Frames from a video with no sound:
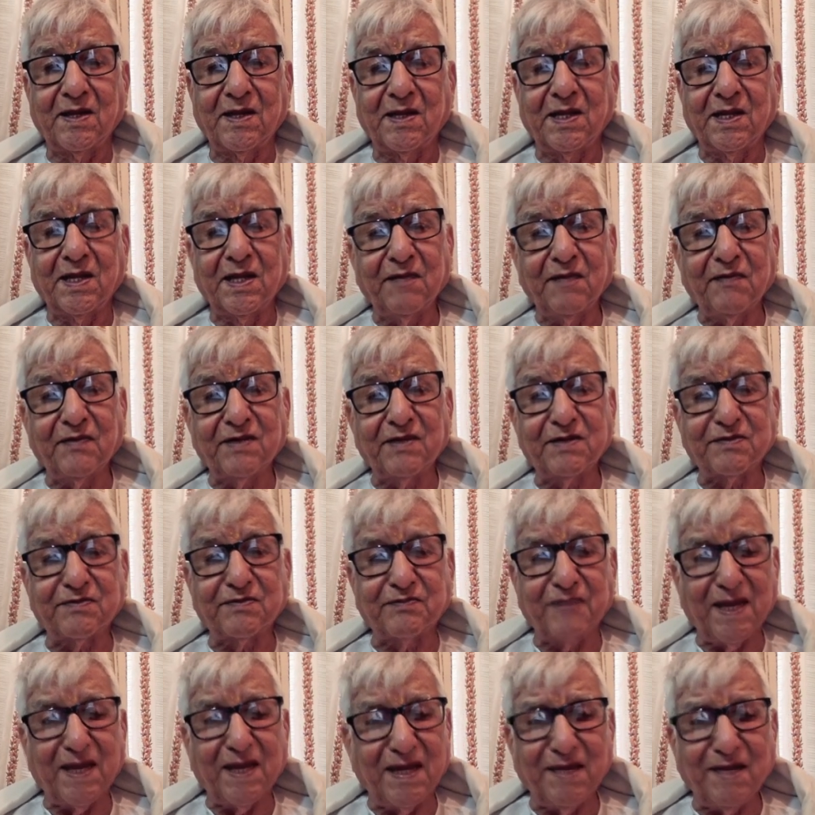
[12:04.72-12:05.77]
He was
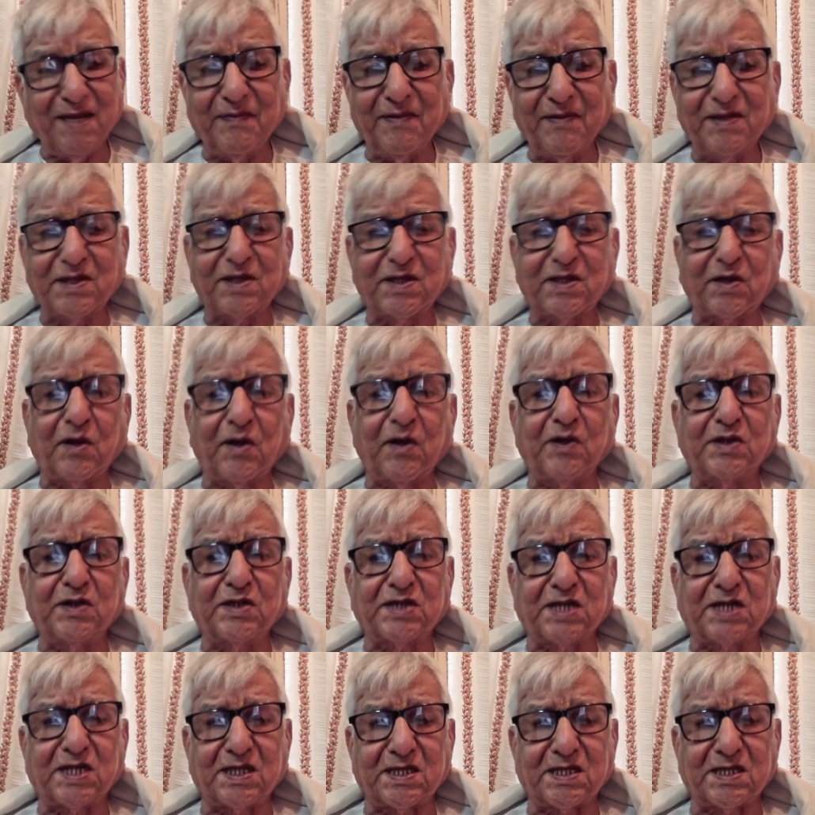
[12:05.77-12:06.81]
very much
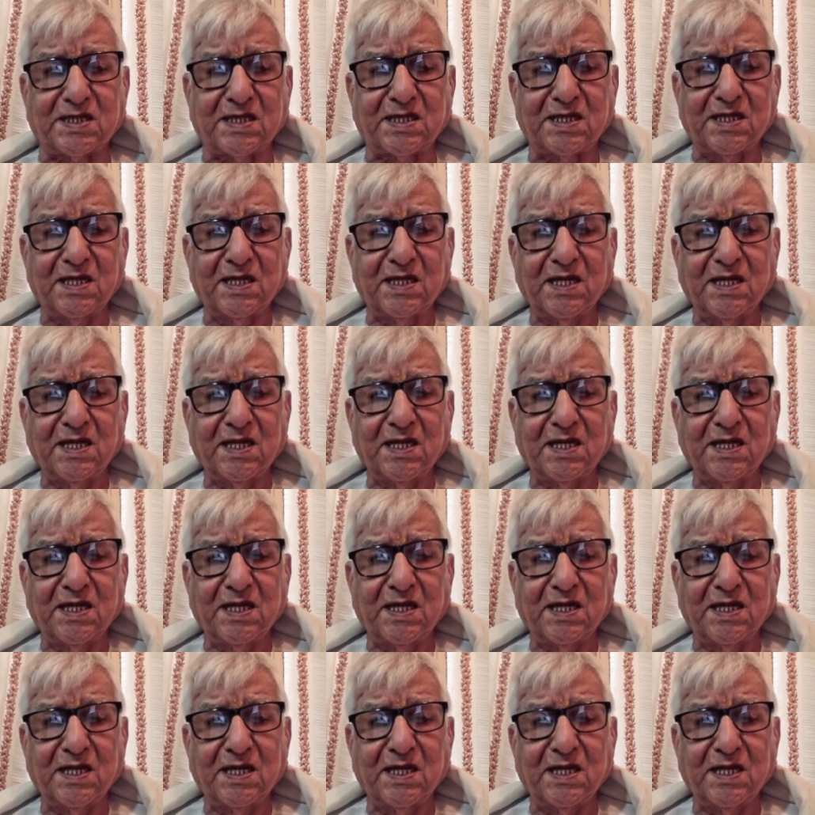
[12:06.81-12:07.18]
conscious